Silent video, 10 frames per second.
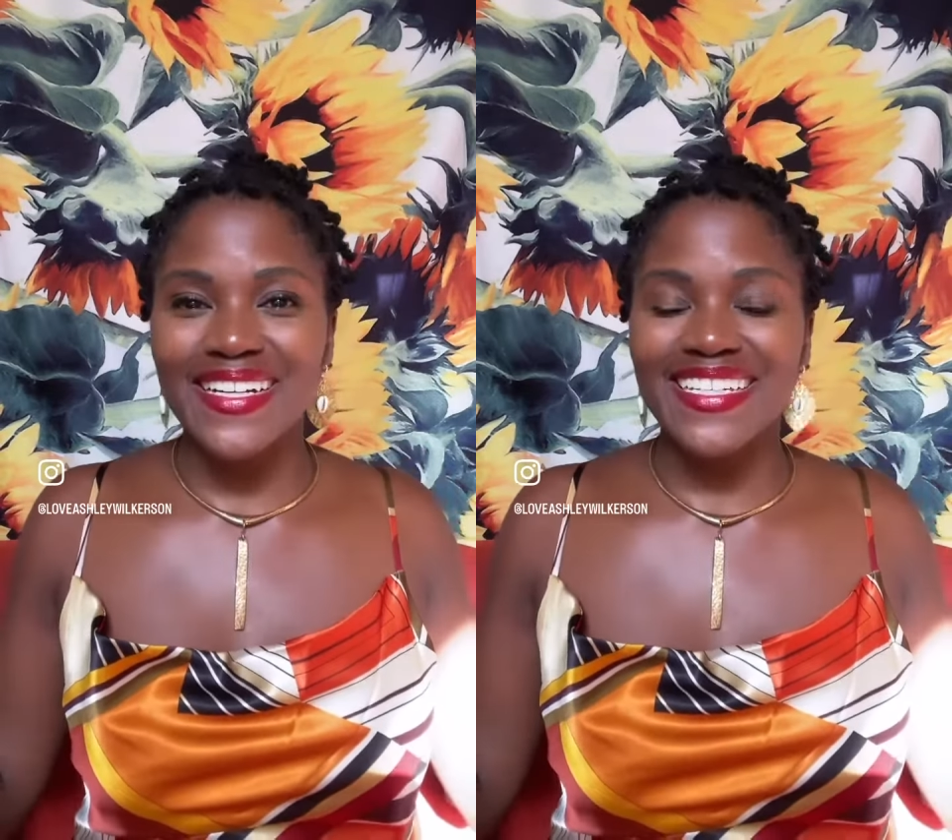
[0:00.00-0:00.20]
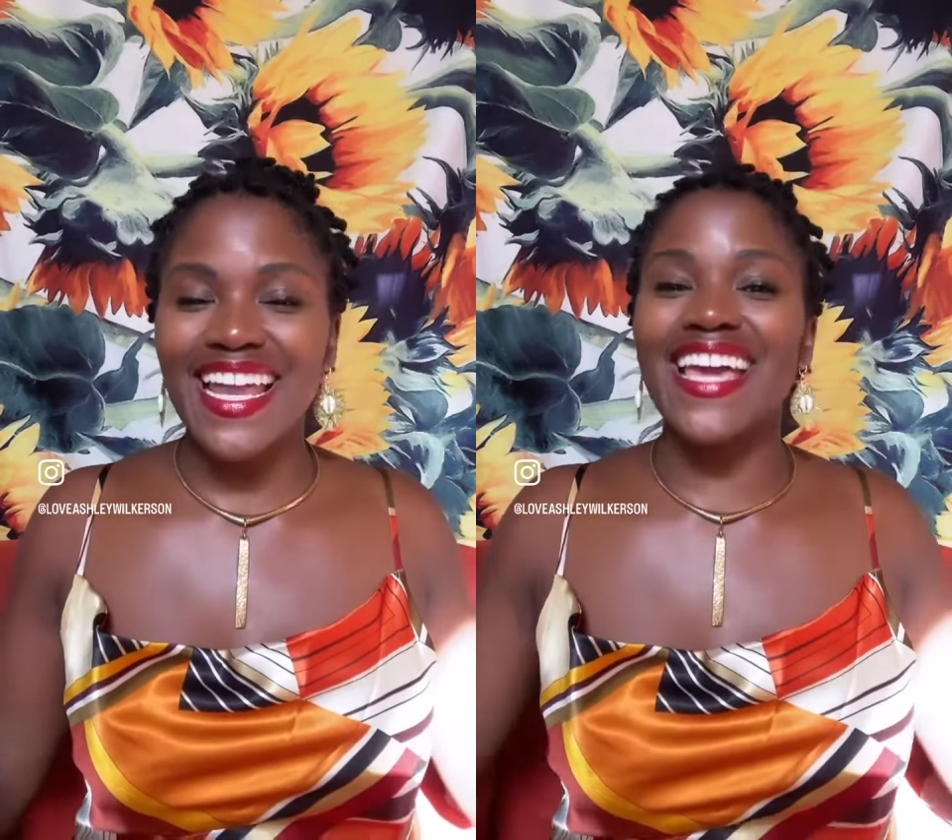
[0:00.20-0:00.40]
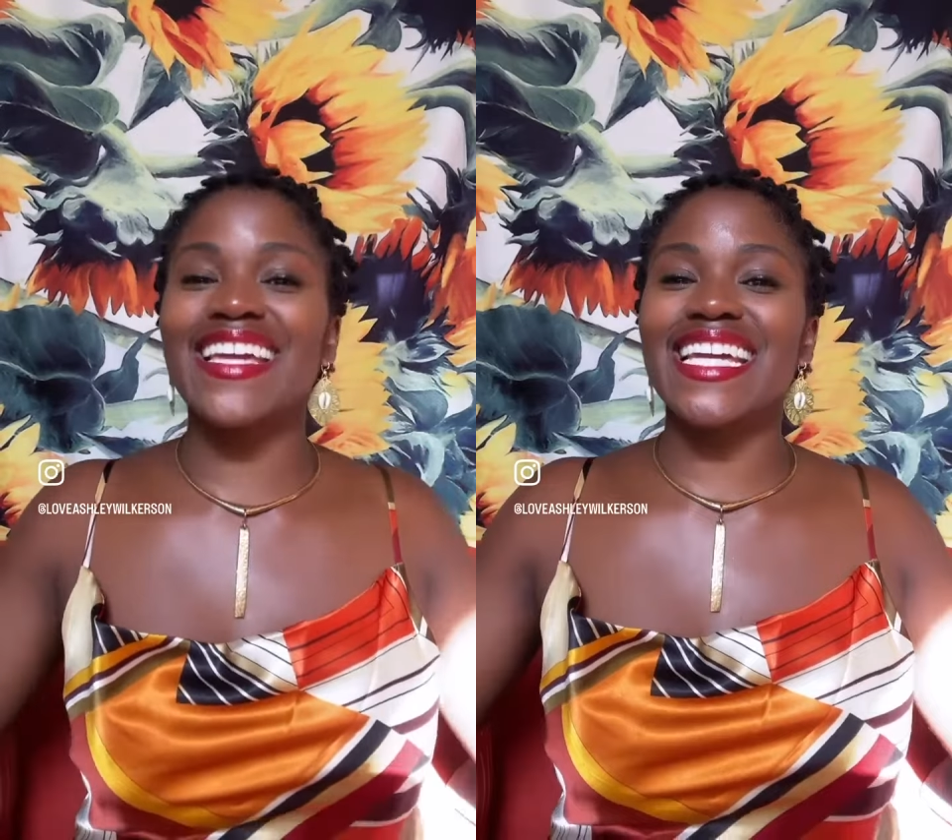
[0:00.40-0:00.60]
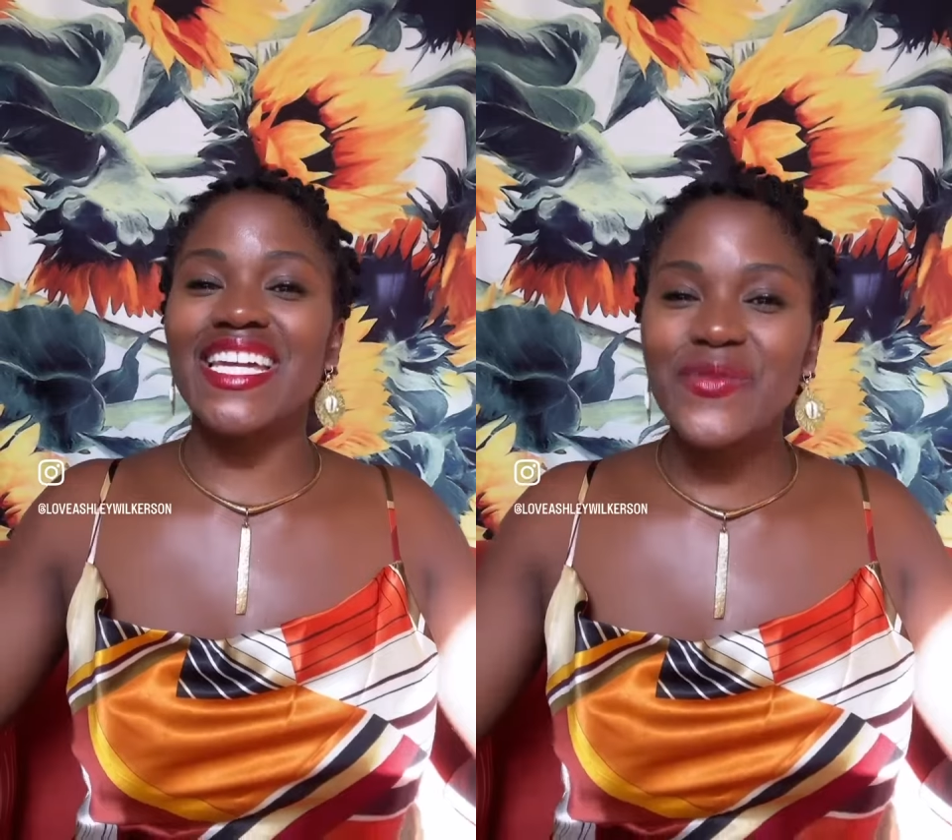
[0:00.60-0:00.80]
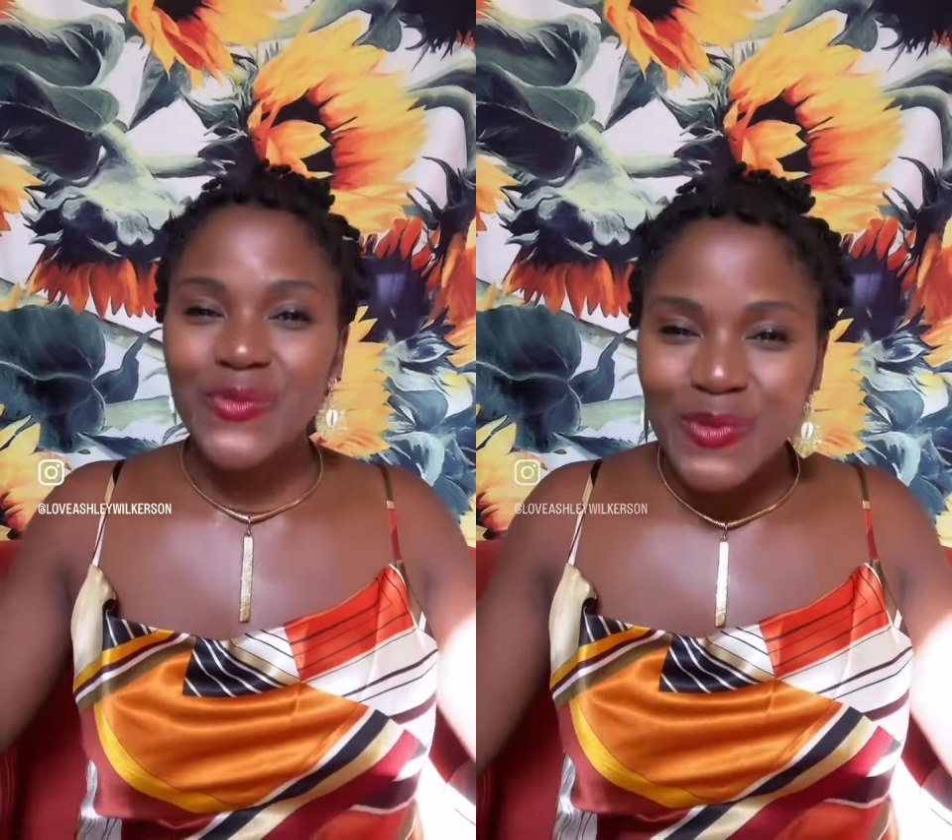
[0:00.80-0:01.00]
Like,
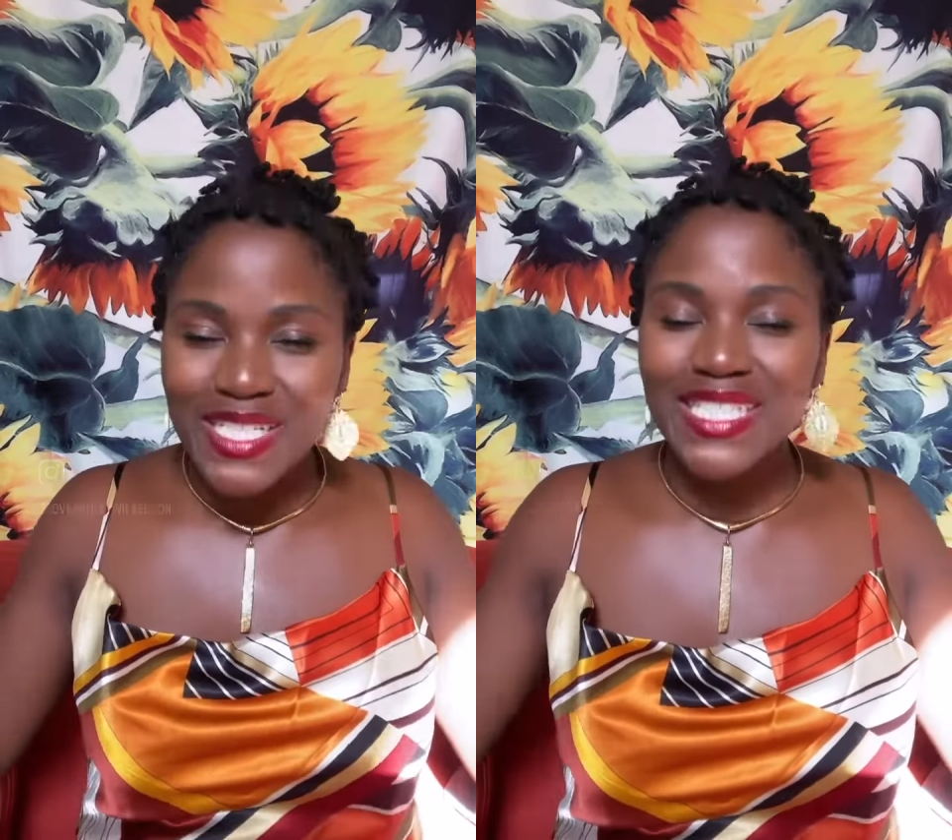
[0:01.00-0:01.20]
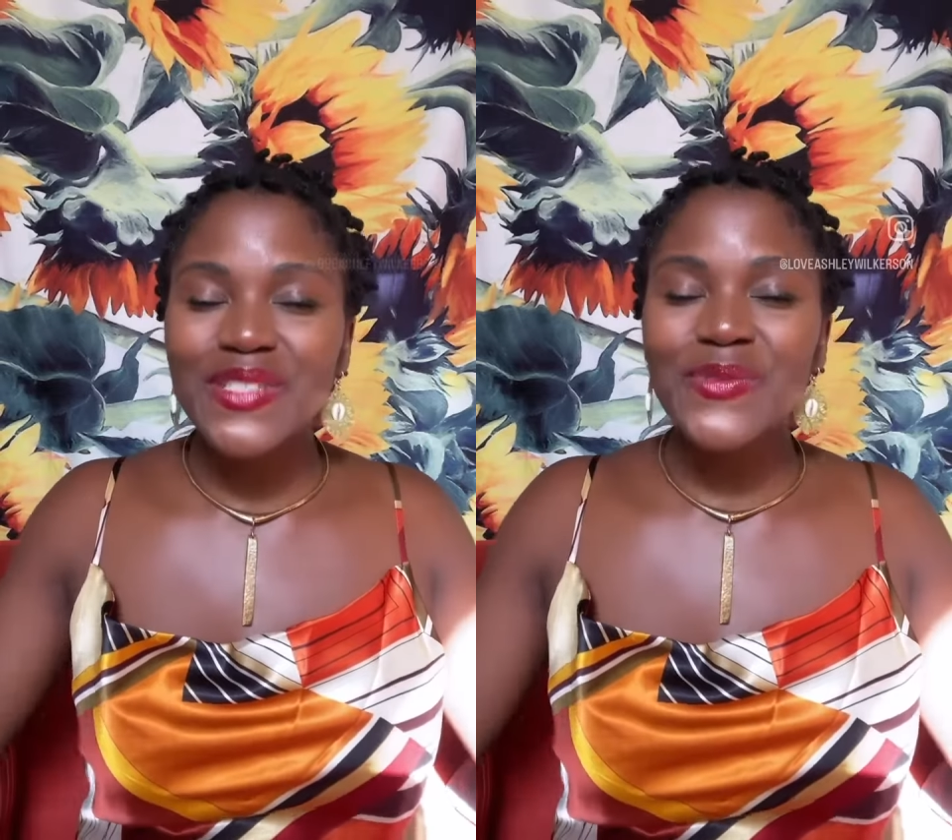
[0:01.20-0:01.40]
it really,